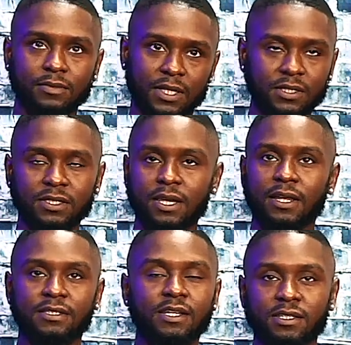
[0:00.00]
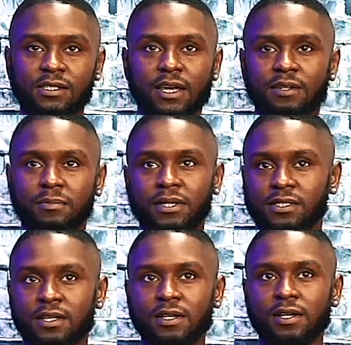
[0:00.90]
Texas got Texas got the
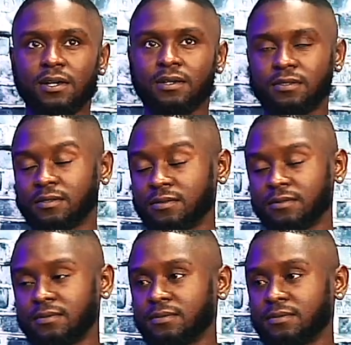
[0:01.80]
best gun laws.